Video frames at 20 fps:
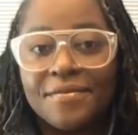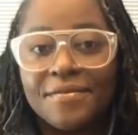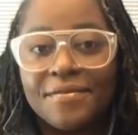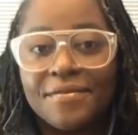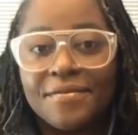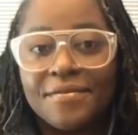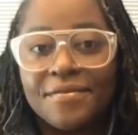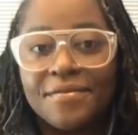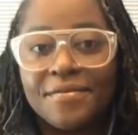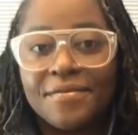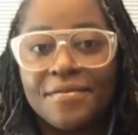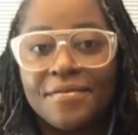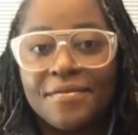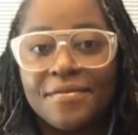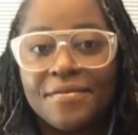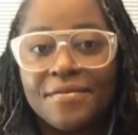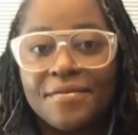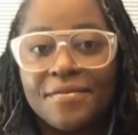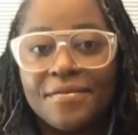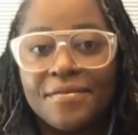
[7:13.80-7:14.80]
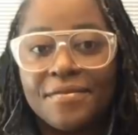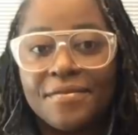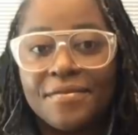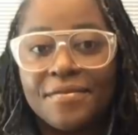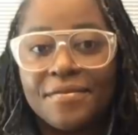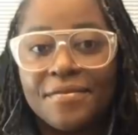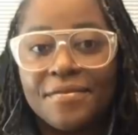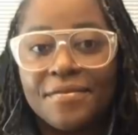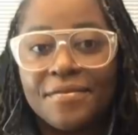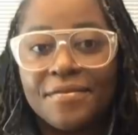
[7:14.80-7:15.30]

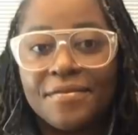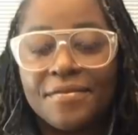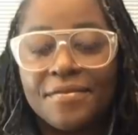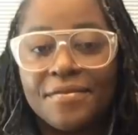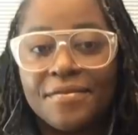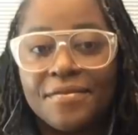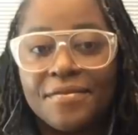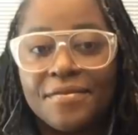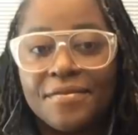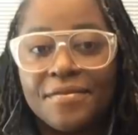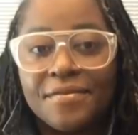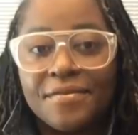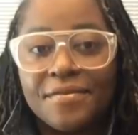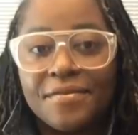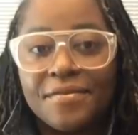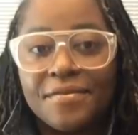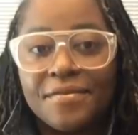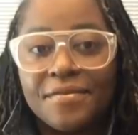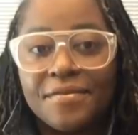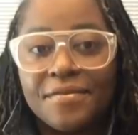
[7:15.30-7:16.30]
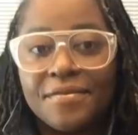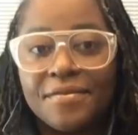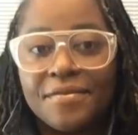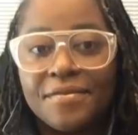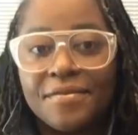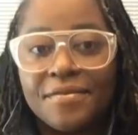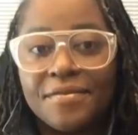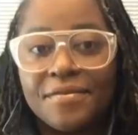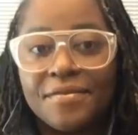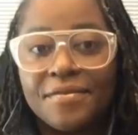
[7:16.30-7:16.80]

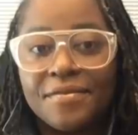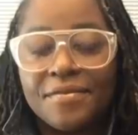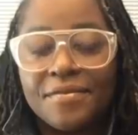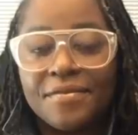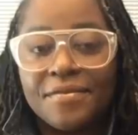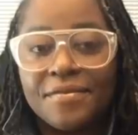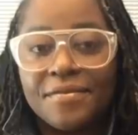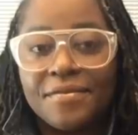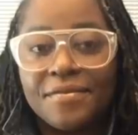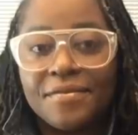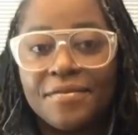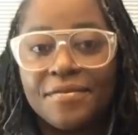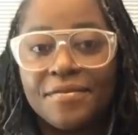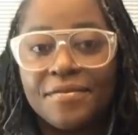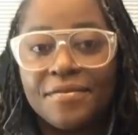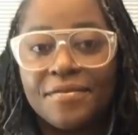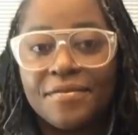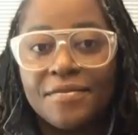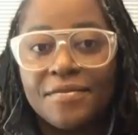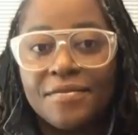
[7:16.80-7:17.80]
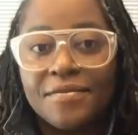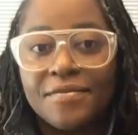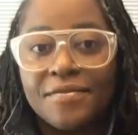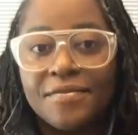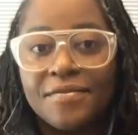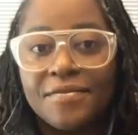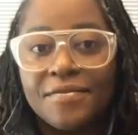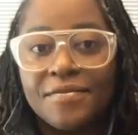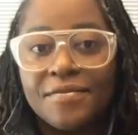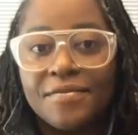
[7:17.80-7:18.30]

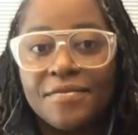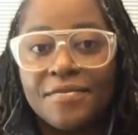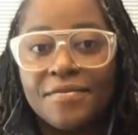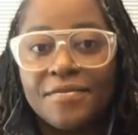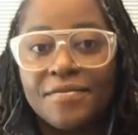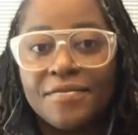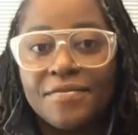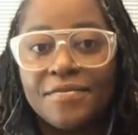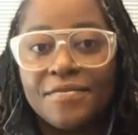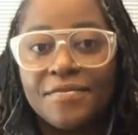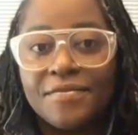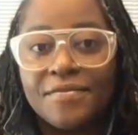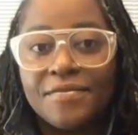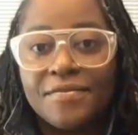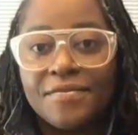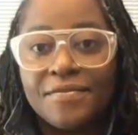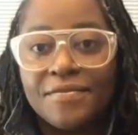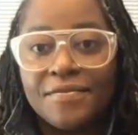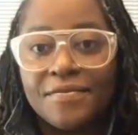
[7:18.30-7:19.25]
[no speech]